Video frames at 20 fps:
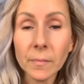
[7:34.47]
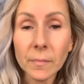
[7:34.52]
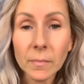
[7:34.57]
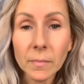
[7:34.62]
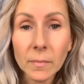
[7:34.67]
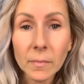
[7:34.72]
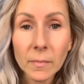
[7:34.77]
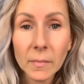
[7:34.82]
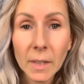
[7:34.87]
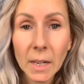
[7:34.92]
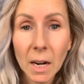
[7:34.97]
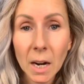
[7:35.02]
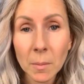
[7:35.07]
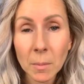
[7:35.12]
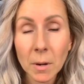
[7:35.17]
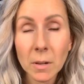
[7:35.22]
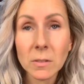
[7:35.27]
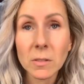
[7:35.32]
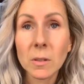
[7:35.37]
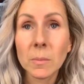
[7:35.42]
I'm also
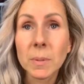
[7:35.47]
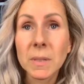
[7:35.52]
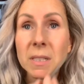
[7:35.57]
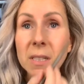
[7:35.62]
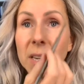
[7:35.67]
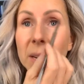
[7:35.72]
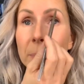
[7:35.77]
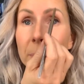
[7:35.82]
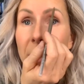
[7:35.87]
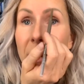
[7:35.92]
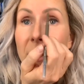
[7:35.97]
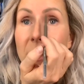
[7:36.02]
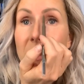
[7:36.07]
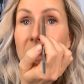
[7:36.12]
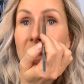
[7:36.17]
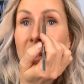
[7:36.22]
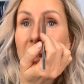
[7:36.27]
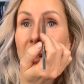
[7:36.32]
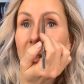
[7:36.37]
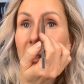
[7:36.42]
a petite person
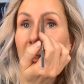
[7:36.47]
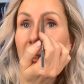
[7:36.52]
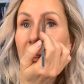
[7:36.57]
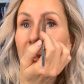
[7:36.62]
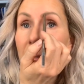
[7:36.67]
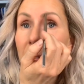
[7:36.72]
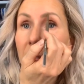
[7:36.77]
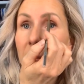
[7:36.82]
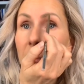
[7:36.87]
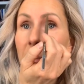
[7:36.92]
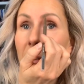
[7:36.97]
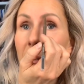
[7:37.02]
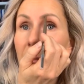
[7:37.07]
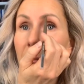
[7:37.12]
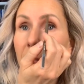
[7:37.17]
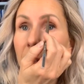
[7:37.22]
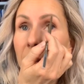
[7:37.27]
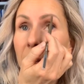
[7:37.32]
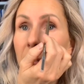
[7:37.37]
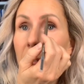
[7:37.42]
and I have a small
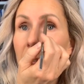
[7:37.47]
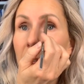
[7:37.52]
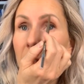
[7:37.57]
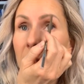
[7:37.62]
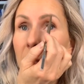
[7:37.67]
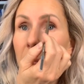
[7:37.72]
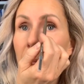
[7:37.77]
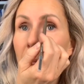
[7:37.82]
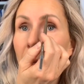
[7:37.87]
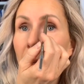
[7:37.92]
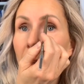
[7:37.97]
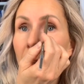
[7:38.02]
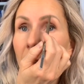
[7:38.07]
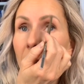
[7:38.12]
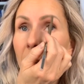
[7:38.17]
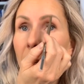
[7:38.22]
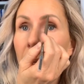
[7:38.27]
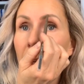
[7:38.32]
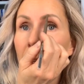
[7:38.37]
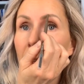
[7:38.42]
face and small
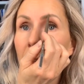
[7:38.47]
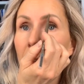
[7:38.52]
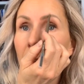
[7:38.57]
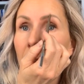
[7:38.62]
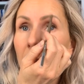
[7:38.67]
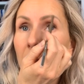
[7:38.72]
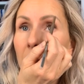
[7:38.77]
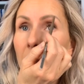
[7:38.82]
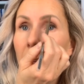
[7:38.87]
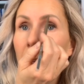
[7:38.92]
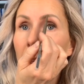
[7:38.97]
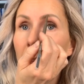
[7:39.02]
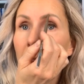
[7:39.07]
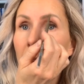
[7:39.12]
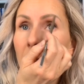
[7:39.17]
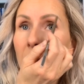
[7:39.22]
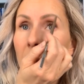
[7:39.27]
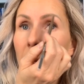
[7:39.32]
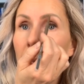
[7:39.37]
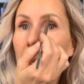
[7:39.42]
eyes,
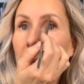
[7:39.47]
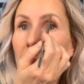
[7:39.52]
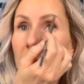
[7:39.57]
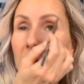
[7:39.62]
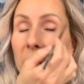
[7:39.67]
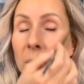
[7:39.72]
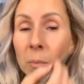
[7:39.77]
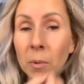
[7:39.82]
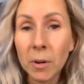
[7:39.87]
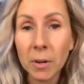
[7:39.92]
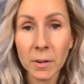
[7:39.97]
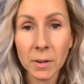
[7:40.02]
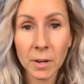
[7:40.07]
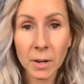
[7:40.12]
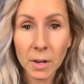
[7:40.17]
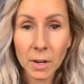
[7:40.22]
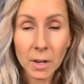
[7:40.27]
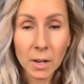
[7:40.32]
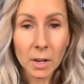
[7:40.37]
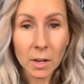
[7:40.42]
but someone
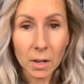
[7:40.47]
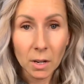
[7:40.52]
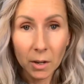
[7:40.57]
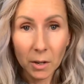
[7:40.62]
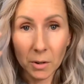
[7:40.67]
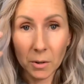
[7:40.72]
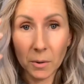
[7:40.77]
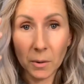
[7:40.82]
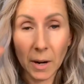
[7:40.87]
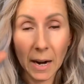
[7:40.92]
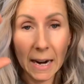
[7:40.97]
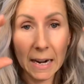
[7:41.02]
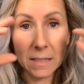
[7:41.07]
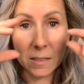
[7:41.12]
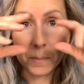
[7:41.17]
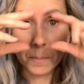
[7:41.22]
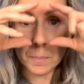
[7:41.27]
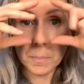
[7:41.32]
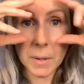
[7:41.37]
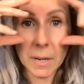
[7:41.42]
who has
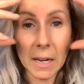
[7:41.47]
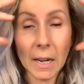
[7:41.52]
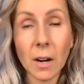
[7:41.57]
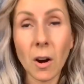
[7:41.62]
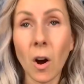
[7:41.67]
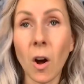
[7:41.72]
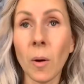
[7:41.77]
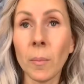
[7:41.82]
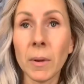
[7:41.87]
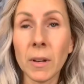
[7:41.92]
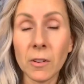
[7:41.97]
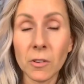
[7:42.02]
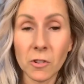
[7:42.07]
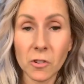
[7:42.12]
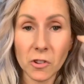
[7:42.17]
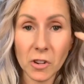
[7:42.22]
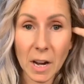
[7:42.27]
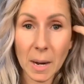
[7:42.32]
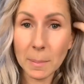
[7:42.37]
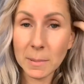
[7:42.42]
big almond
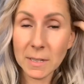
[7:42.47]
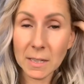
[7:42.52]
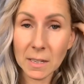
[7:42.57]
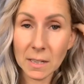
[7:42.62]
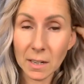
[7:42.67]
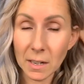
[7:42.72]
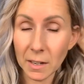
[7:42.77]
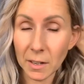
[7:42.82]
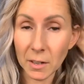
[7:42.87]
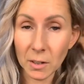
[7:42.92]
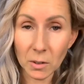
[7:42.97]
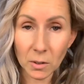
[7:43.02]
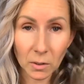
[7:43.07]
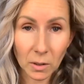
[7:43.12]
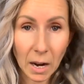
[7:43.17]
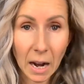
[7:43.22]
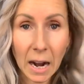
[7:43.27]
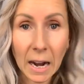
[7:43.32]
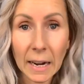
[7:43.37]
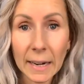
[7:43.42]
shaped, you know,
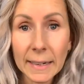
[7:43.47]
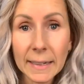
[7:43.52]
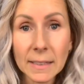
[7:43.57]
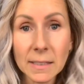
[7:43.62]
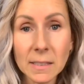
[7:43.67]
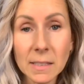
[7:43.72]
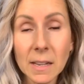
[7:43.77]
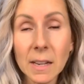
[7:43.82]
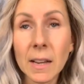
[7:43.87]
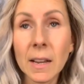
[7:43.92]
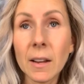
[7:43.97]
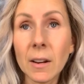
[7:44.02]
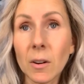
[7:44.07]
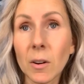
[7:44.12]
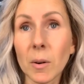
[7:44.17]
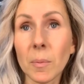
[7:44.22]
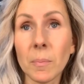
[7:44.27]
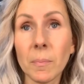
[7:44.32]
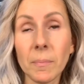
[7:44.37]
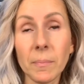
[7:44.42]
eyes, or
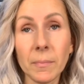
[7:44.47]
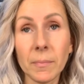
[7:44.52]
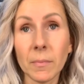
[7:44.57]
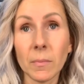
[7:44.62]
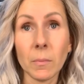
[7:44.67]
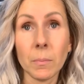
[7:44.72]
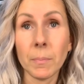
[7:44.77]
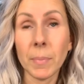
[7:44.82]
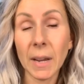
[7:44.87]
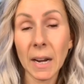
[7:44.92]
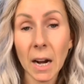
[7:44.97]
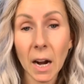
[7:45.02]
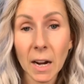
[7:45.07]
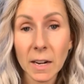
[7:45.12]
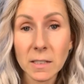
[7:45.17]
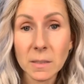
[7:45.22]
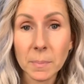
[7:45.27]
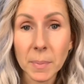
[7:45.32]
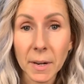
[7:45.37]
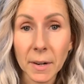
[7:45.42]
big eyes
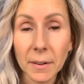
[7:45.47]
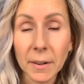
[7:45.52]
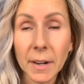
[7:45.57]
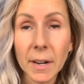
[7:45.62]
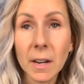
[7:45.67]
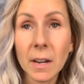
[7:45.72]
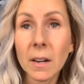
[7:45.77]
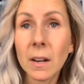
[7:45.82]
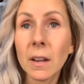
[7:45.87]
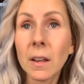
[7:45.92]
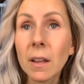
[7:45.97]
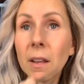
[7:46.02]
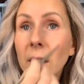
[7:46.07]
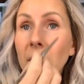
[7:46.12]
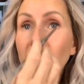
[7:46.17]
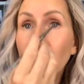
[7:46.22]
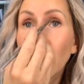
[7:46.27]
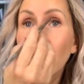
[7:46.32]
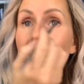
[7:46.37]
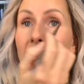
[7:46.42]
period,
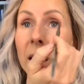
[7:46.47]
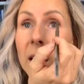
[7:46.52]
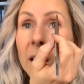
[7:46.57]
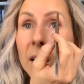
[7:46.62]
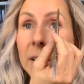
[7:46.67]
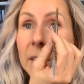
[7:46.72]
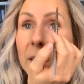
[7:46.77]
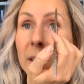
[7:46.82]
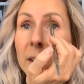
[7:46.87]
they